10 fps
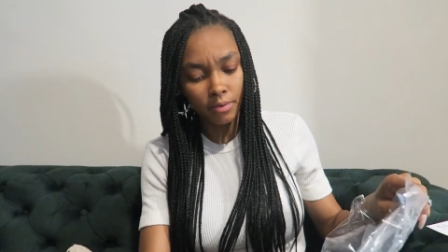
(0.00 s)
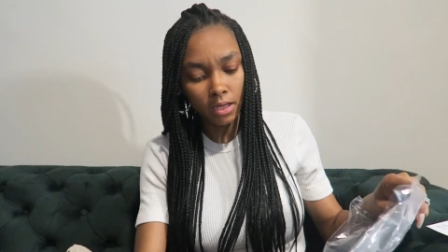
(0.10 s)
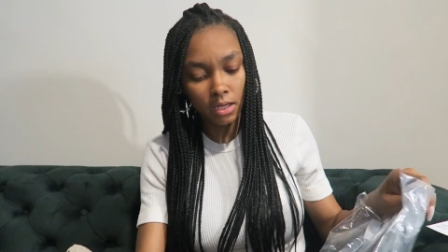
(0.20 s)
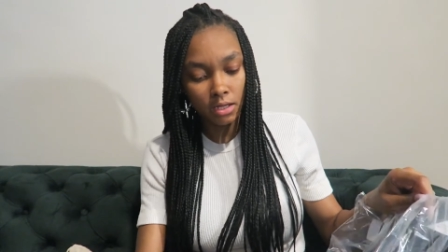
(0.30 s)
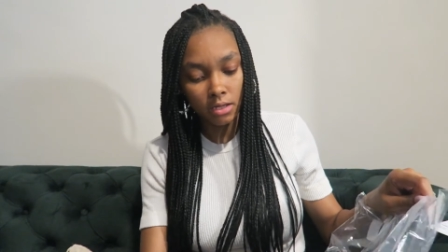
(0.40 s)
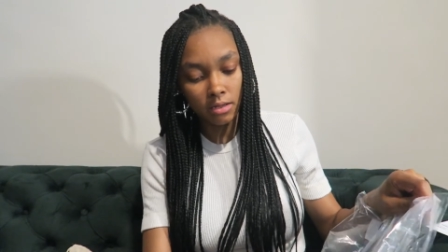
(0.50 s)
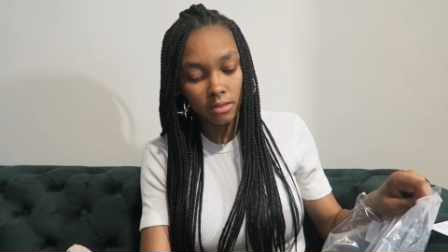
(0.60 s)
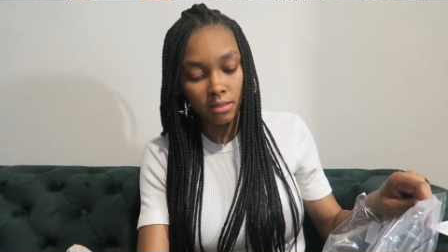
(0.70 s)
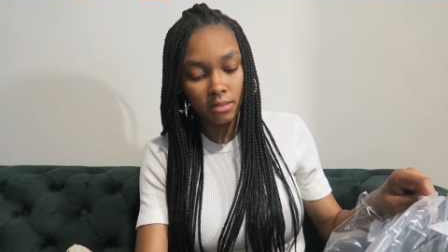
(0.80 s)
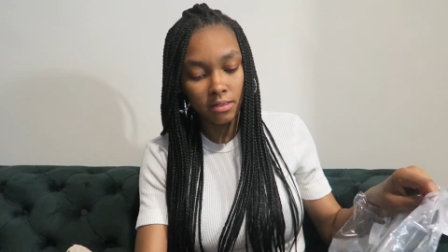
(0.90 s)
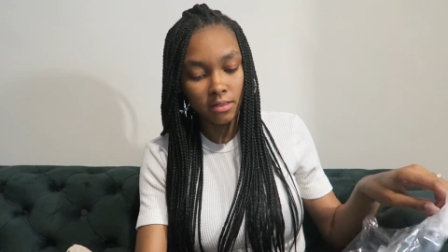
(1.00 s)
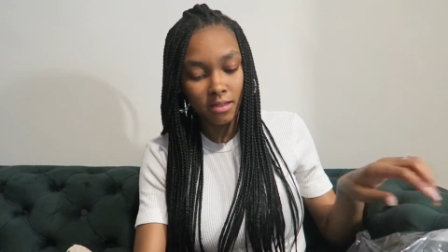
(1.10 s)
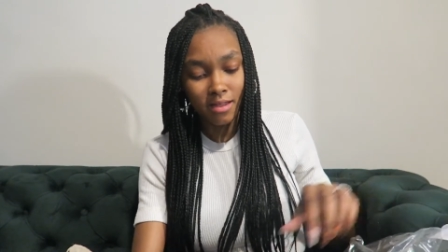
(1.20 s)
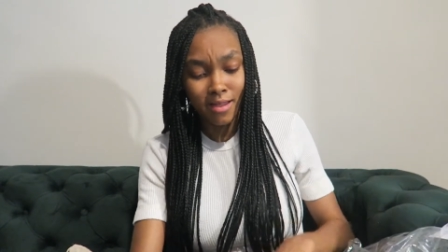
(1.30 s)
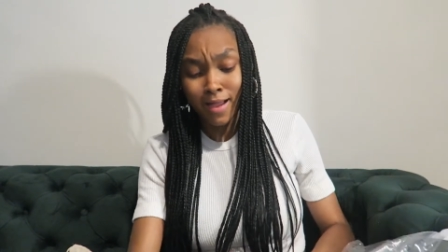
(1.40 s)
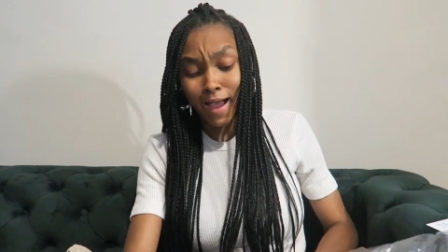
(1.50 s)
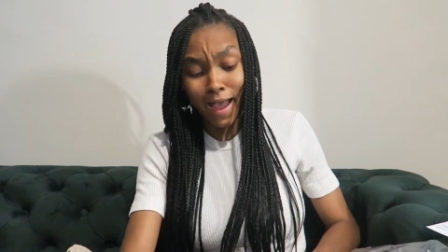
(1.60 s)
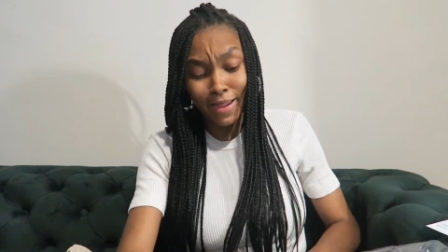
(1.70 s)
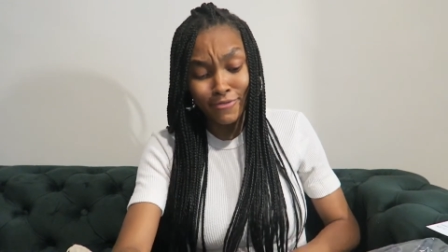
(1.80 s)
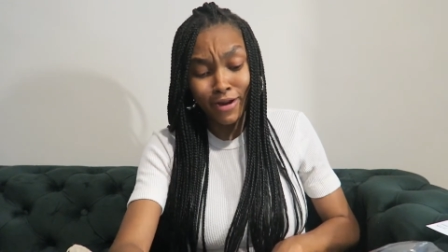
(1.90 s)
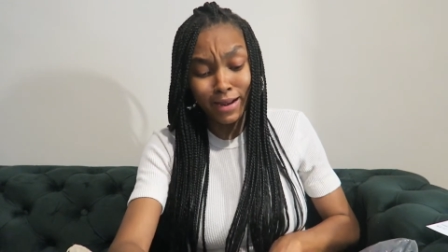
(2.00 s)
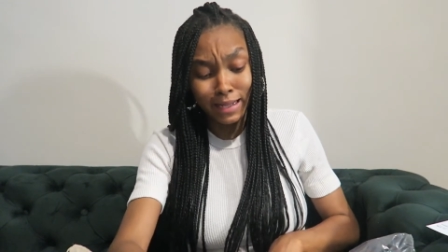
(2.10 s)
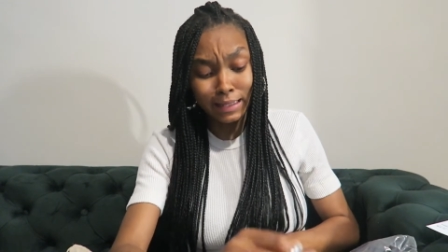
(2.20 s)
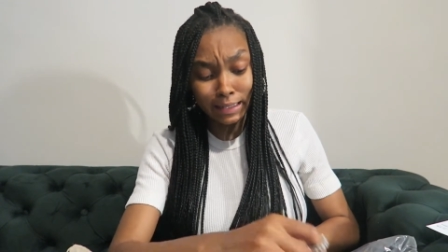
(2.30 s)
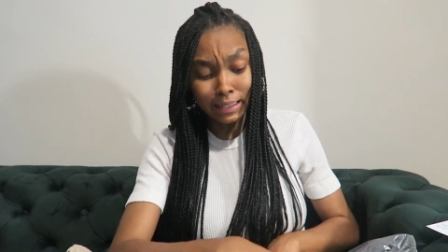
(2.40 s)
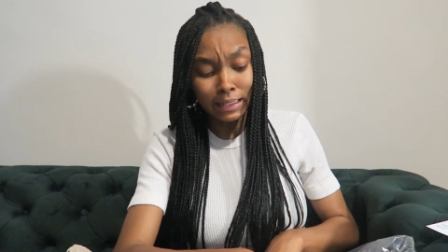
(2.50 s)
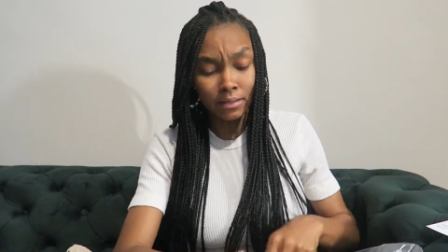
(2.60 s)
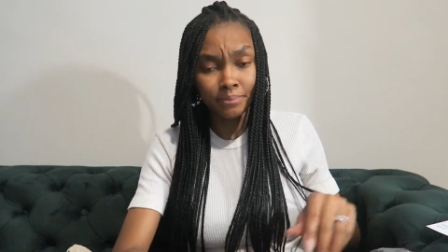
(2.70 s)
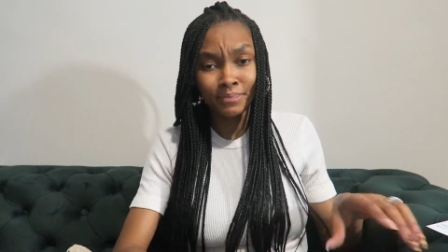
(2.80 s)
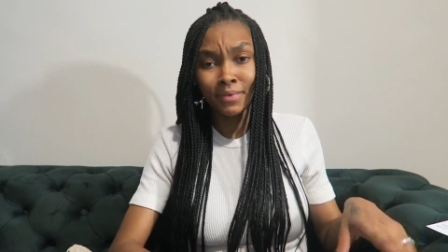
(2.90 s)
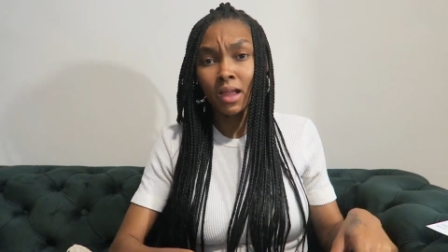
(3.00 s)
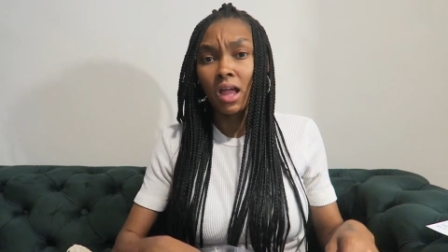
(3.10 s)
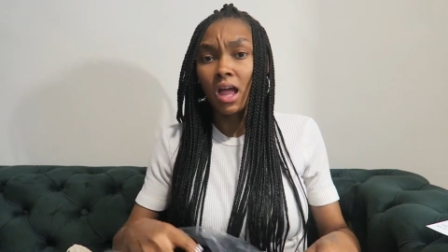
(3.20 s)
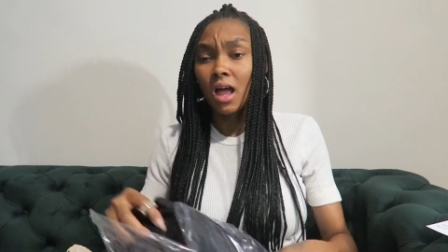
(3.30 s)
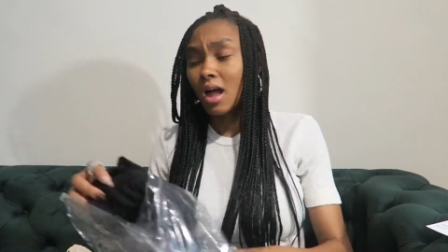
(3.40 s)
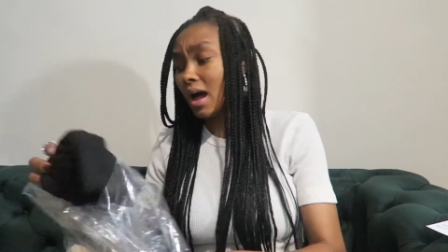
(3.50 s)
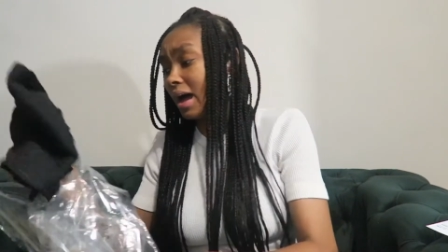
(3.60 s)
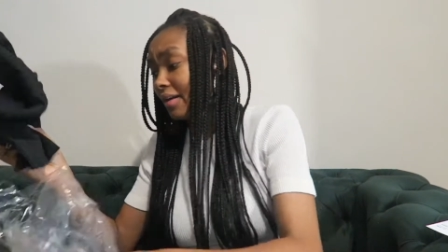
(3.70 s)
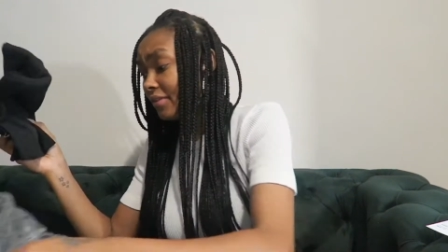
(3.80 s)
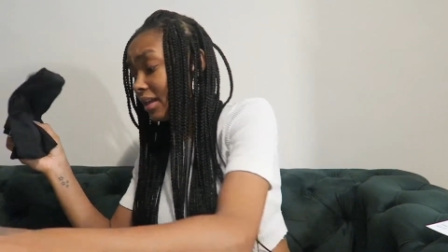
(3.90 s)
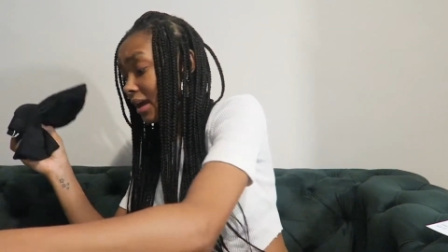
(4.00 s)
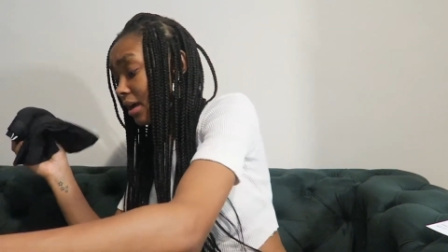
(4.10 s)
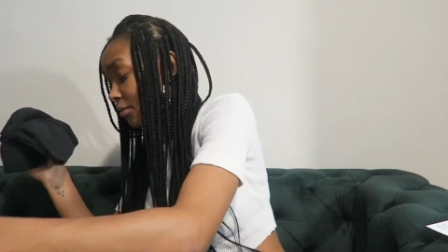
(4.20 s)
because ironically, I feel like I